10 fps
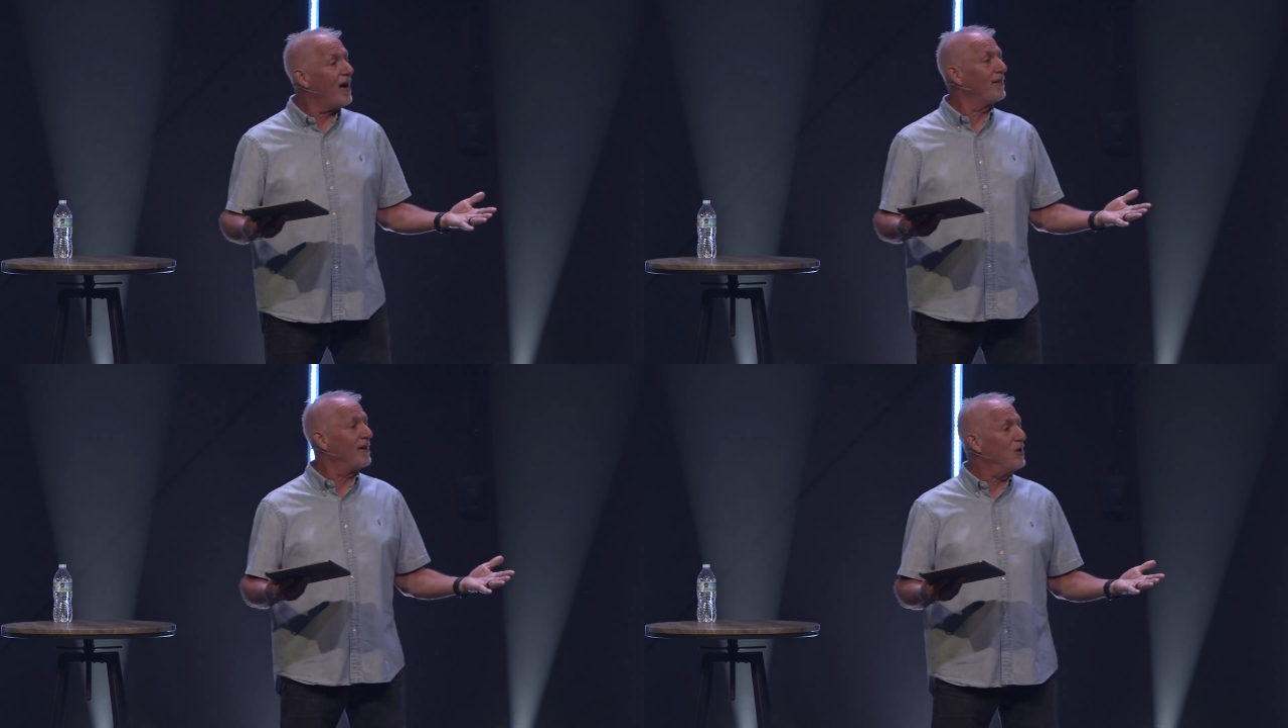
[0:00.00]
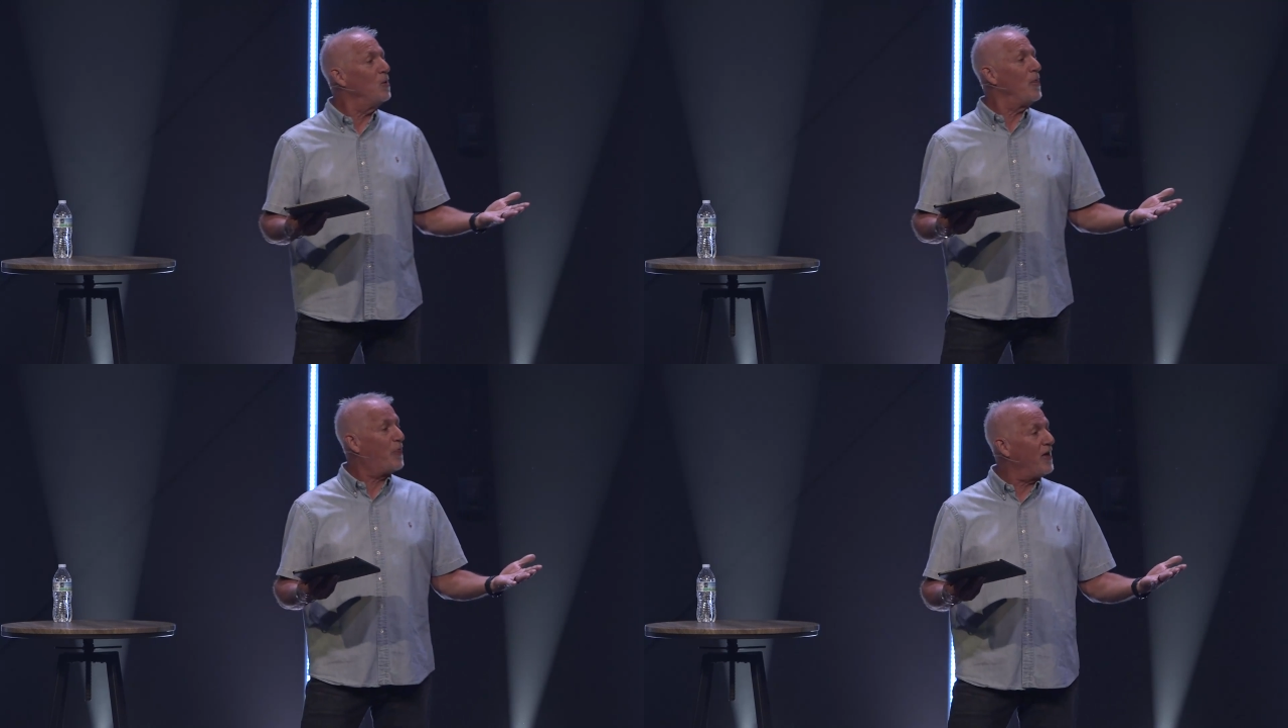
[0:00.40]
Like, you
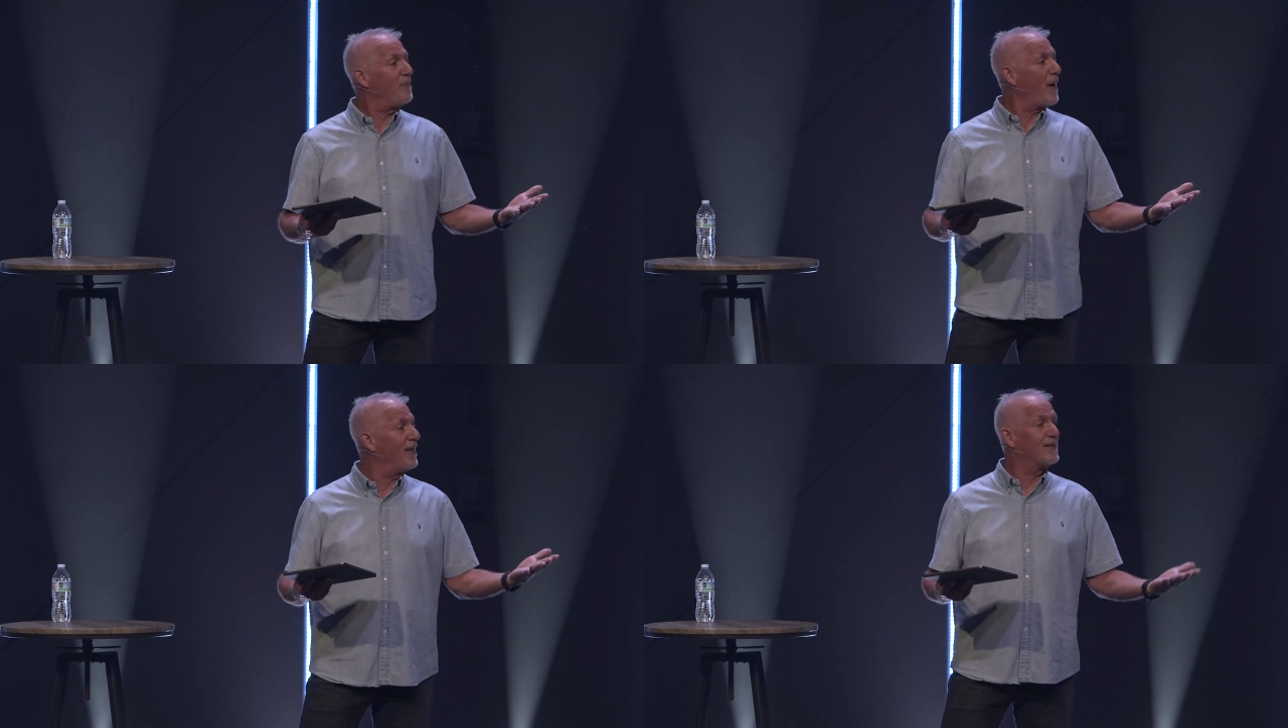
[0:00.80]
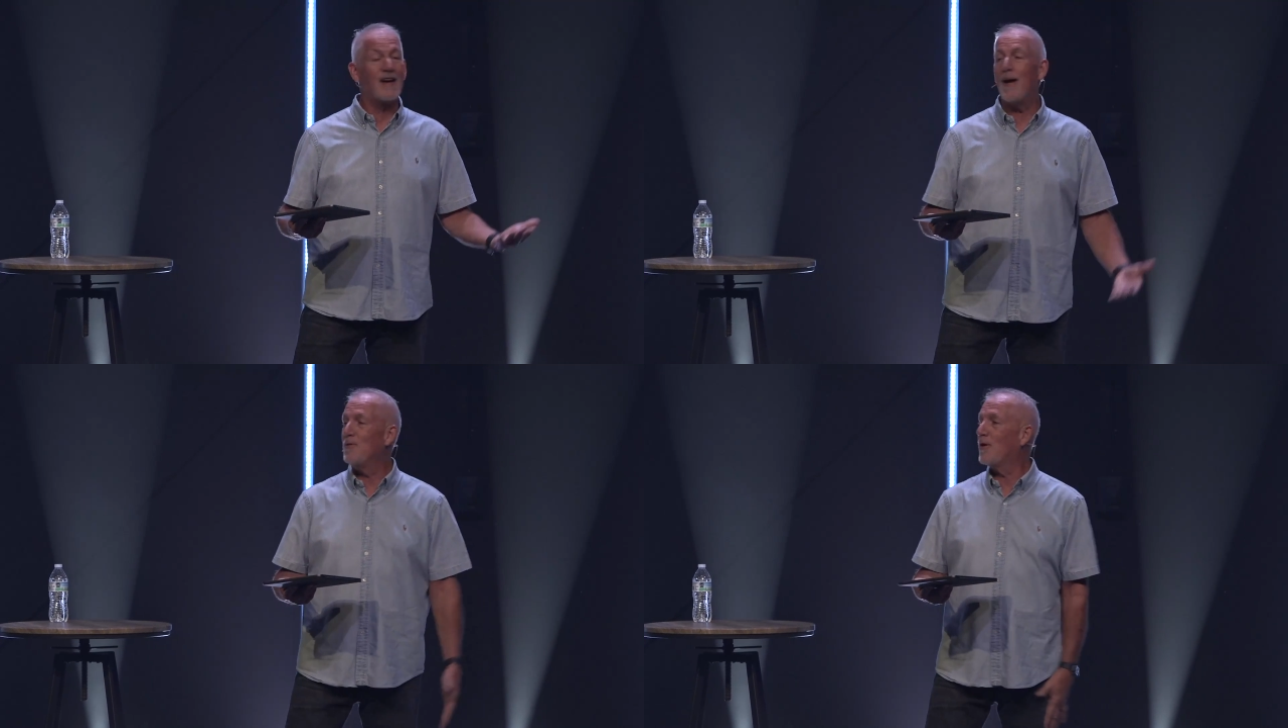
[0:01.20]
would think by the
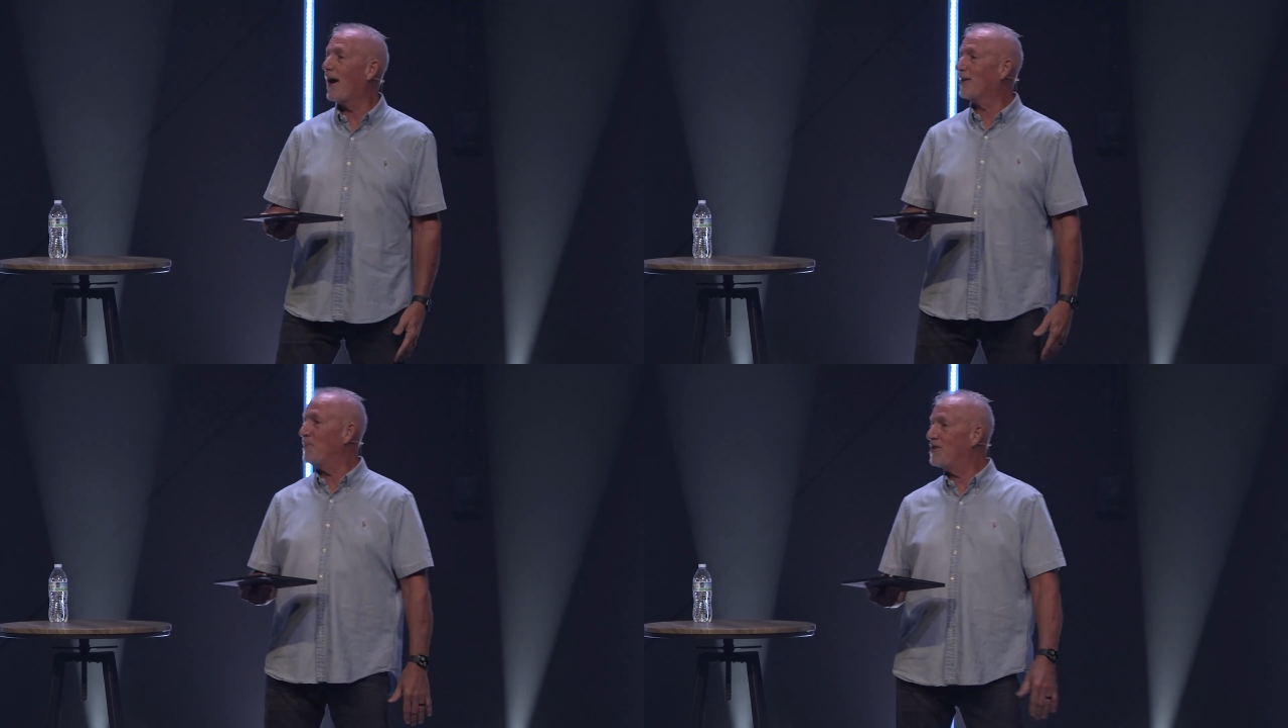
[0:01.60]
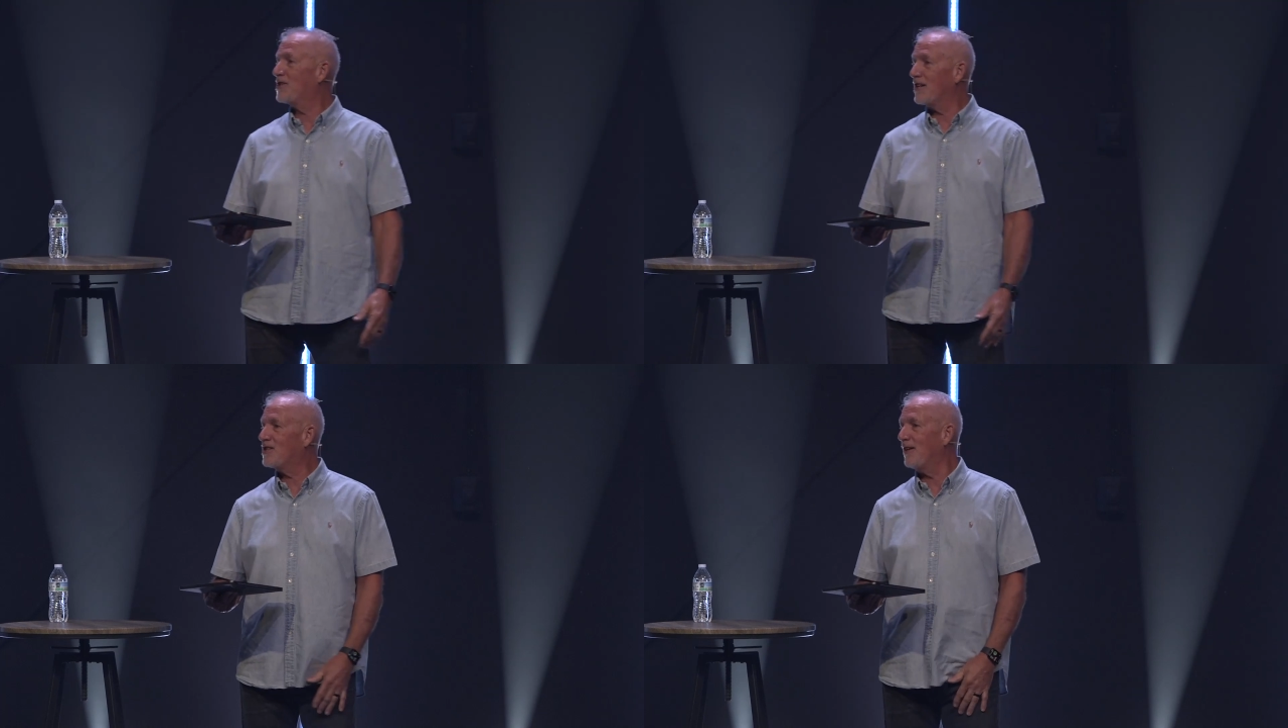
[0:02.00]
time you got to be
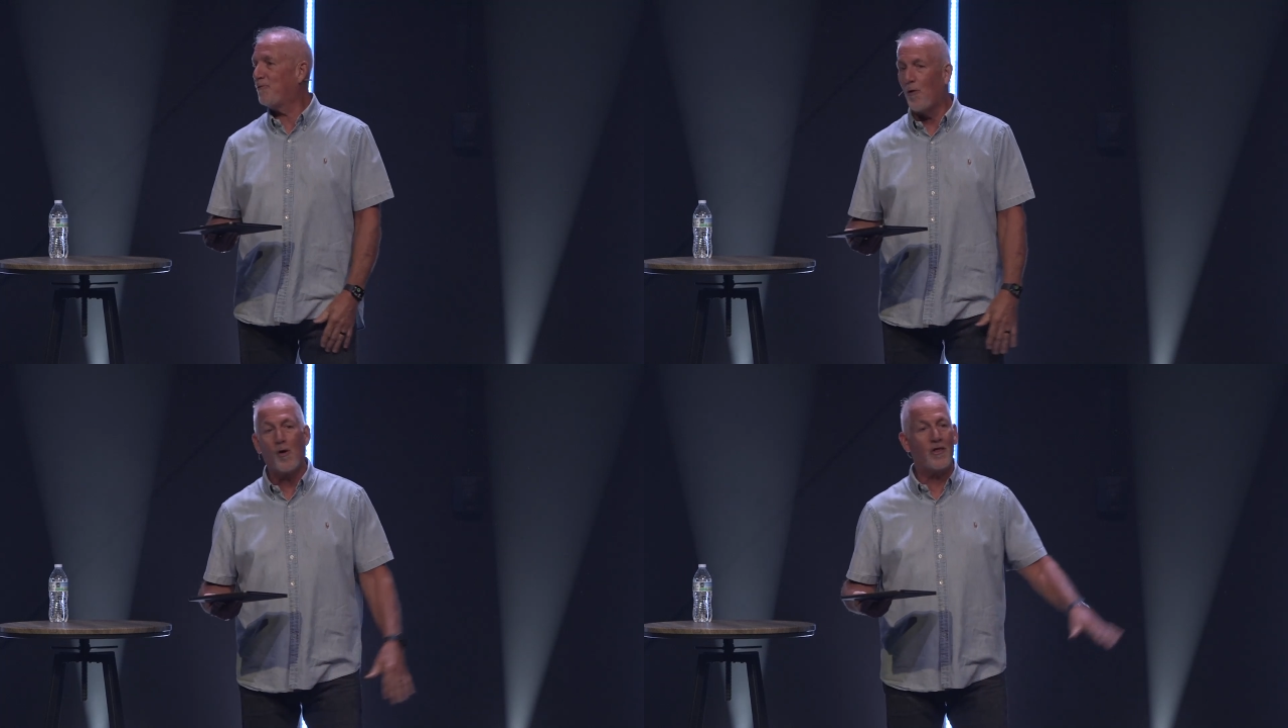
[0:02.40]
64